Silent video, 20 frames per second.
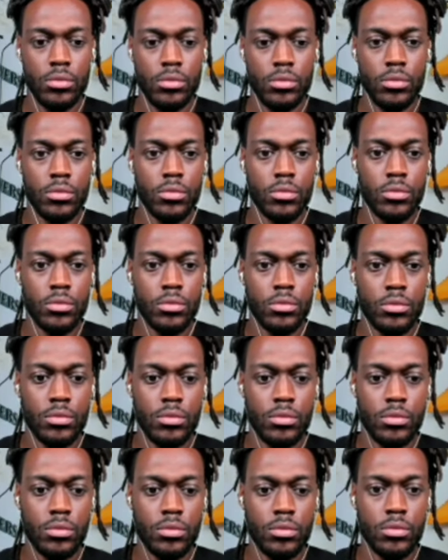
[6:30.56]

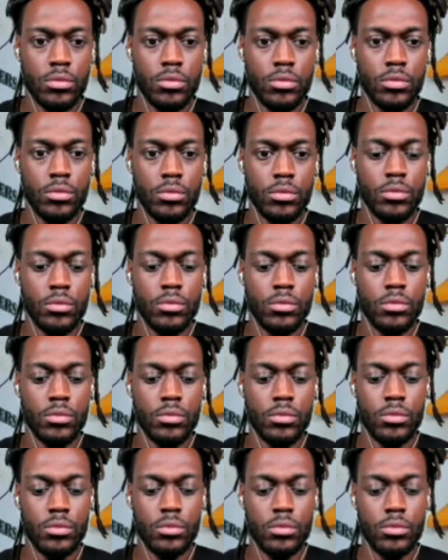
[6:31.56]

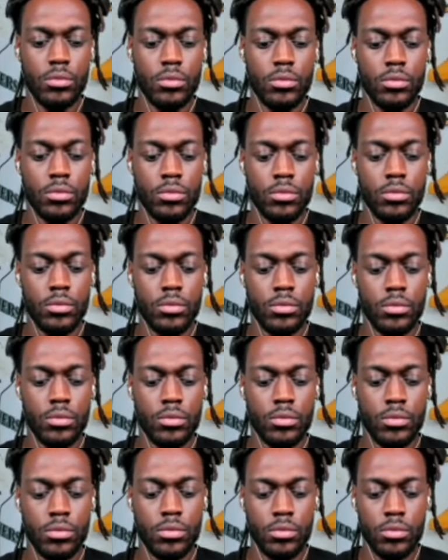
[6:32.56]

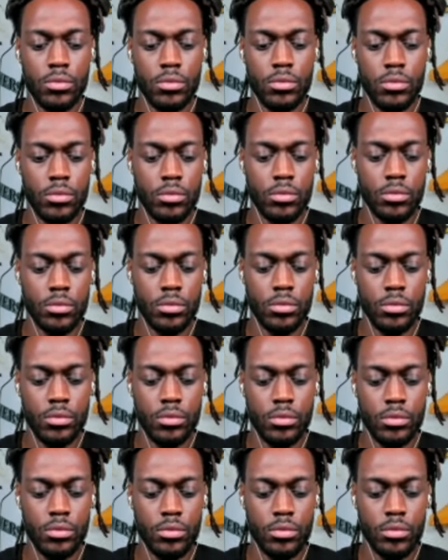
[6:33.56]

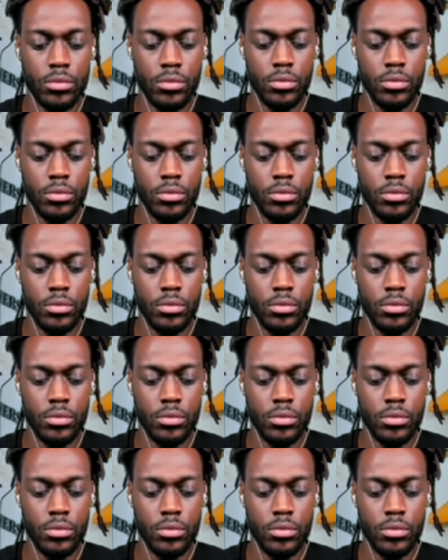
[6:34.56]
This person isn't speaking.